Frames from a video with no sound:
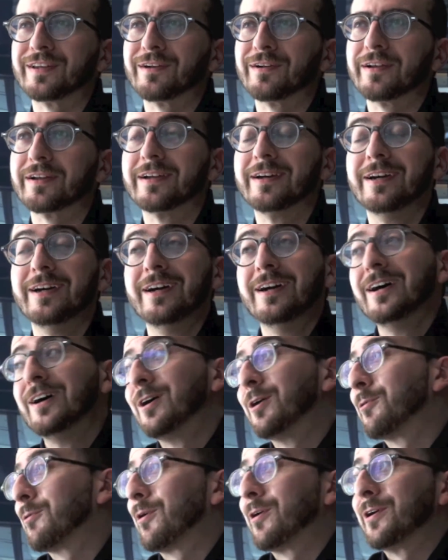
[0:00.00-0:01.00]
They're like,
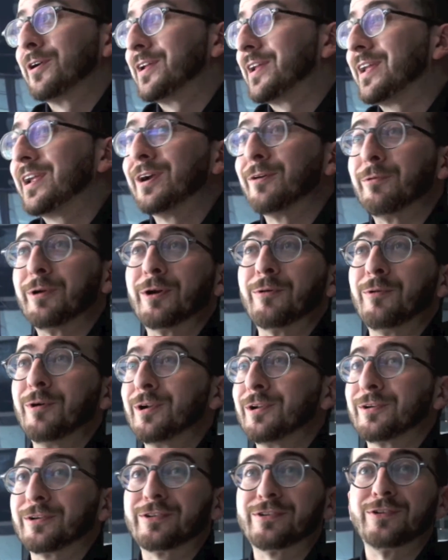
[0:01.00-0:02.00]
well, we're already here. We don't
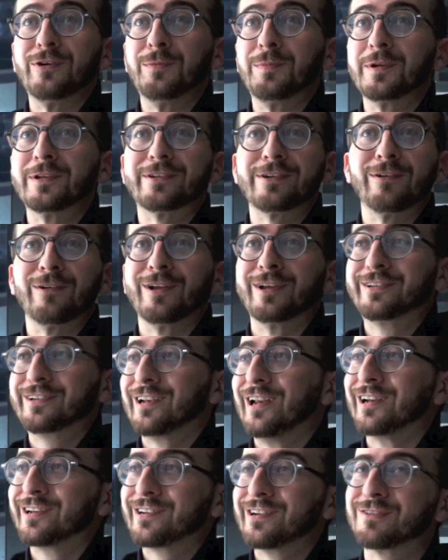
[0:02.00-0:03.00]
want to look stupid, so let's
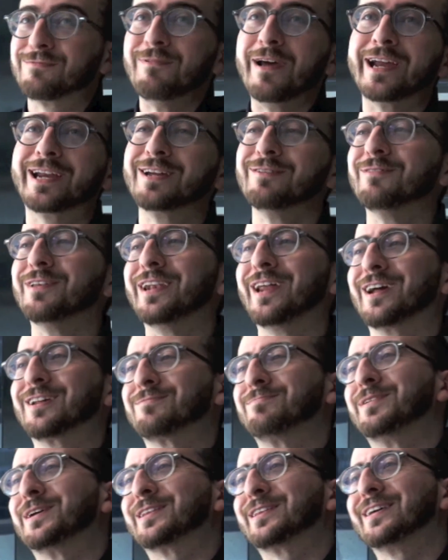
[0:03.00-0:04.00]
just make him the
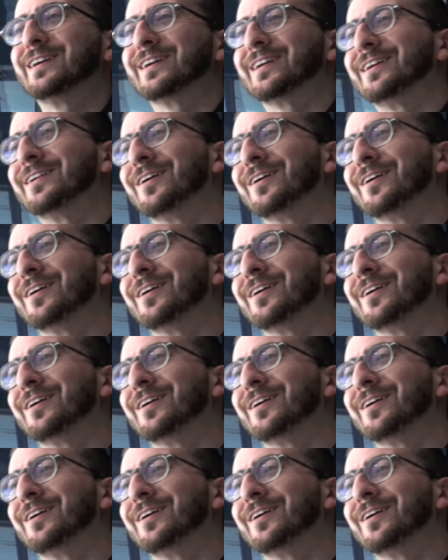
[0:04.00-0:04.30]
next big thing.